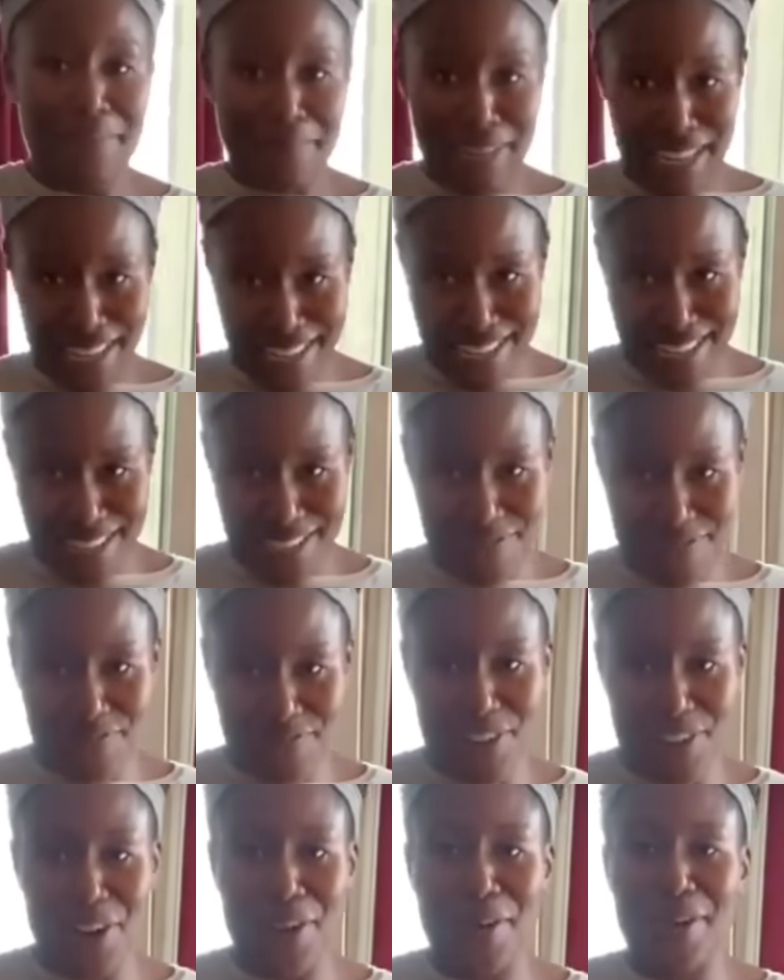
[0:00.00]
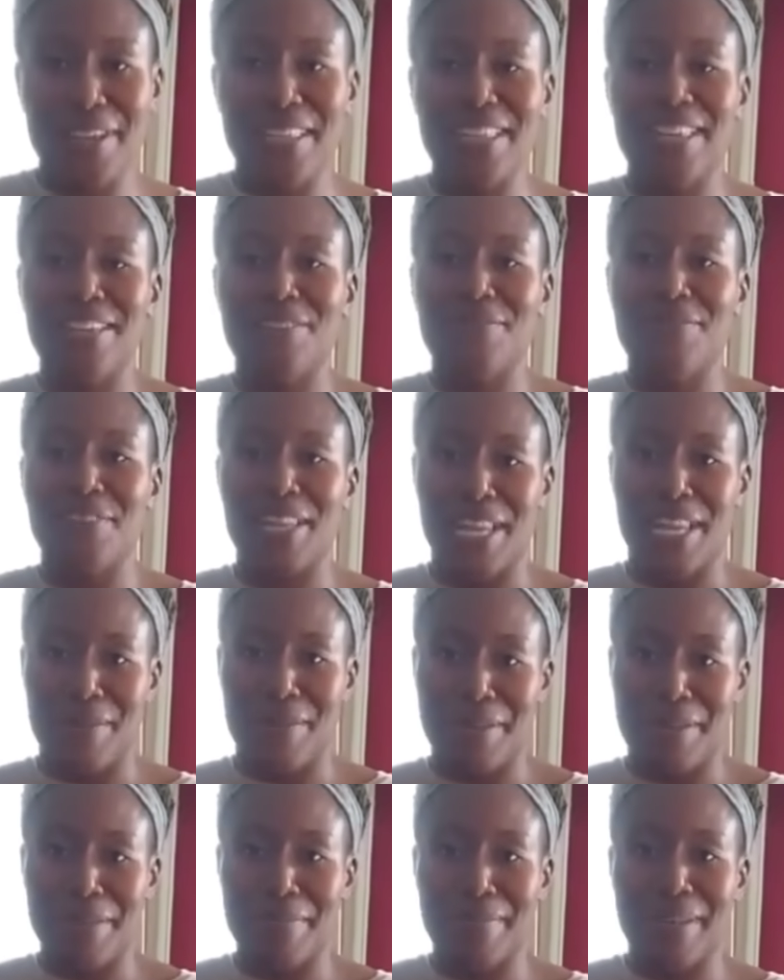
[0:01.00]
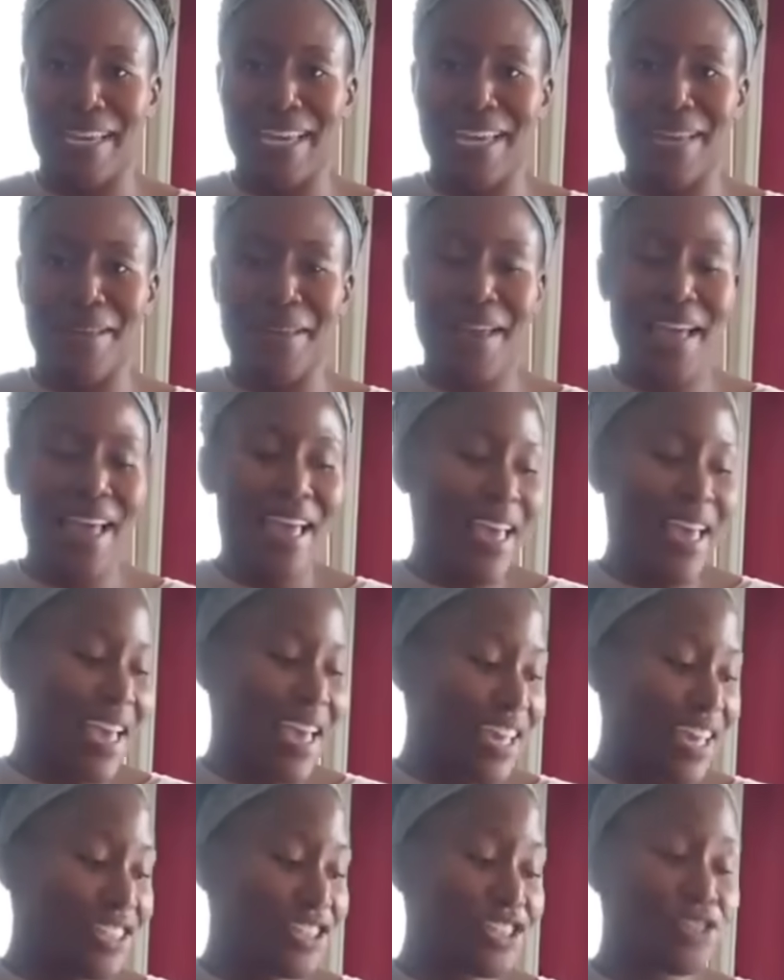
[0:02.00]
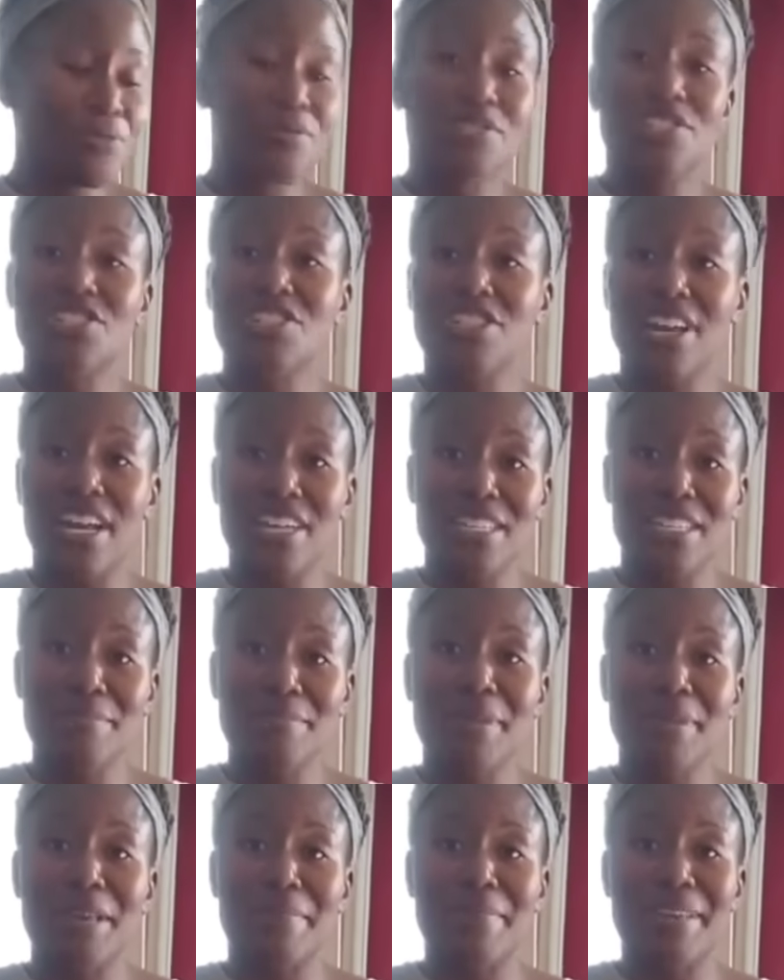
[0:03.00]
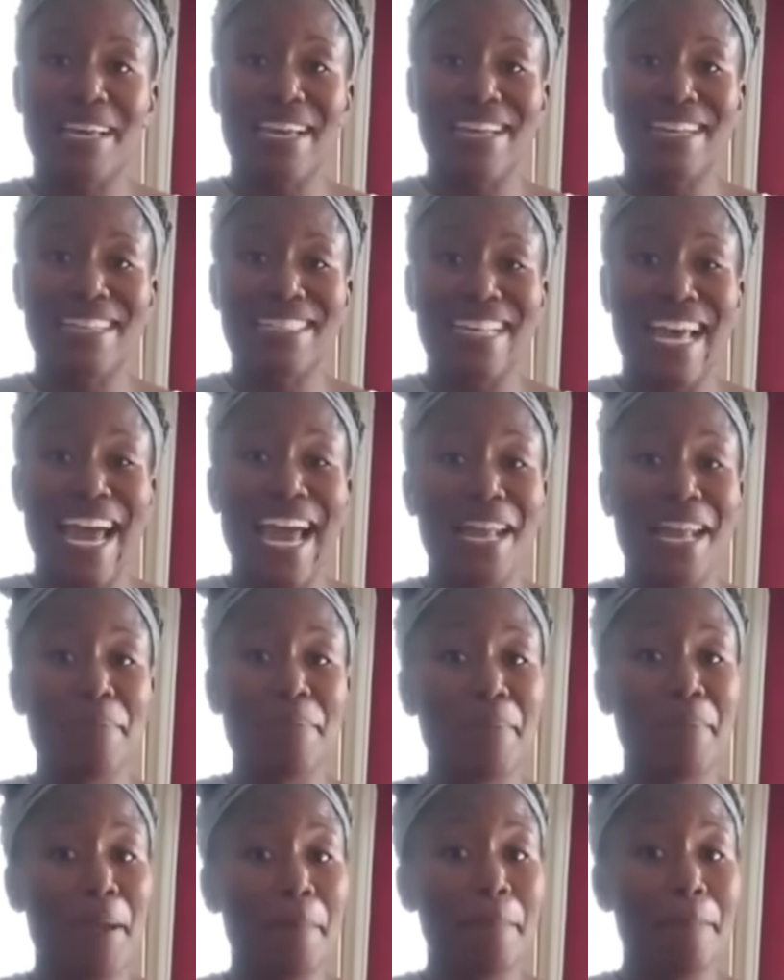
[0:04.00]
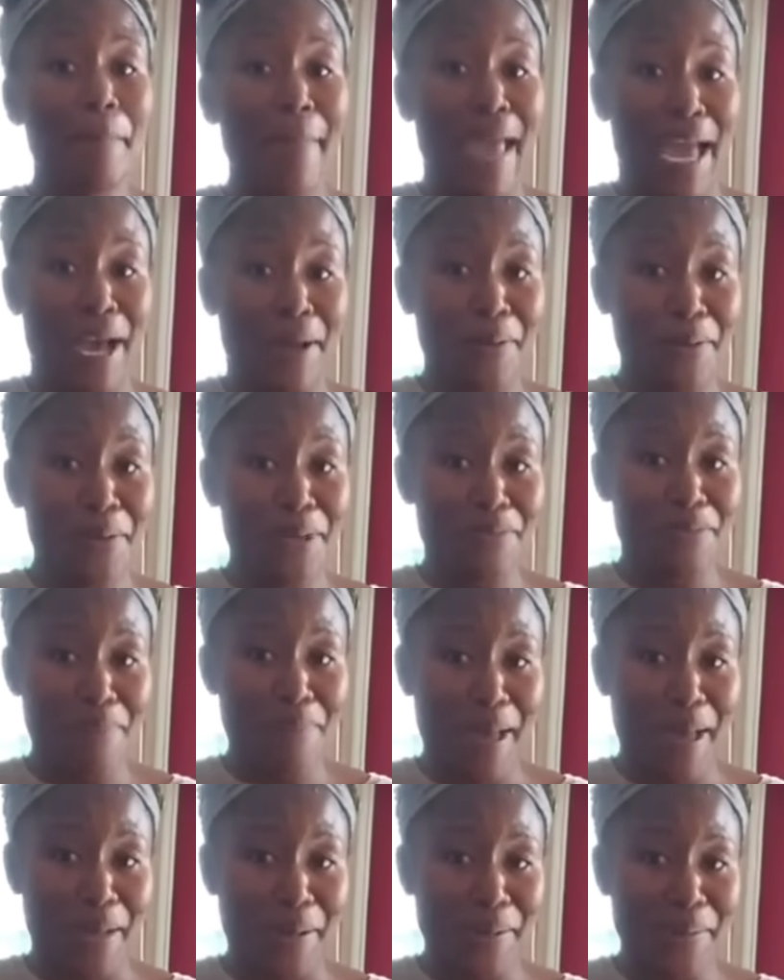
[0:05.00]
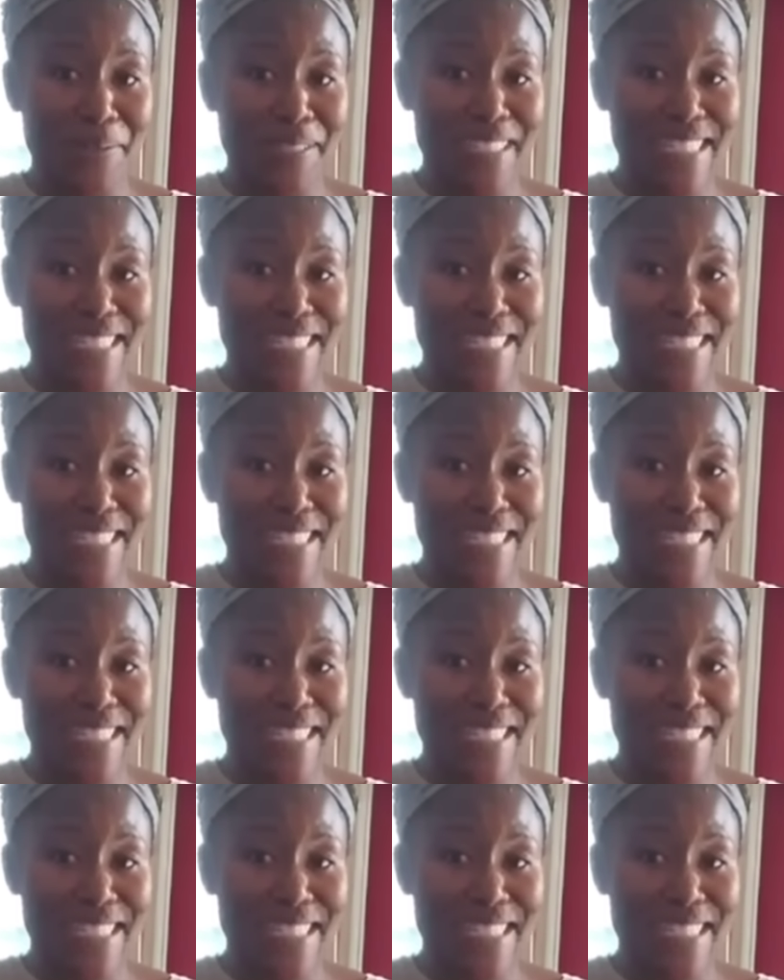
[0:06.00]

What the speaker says: Mandisa, born in Citrus Heights, California, as Mandisa Lynn Hundley, was found dead in her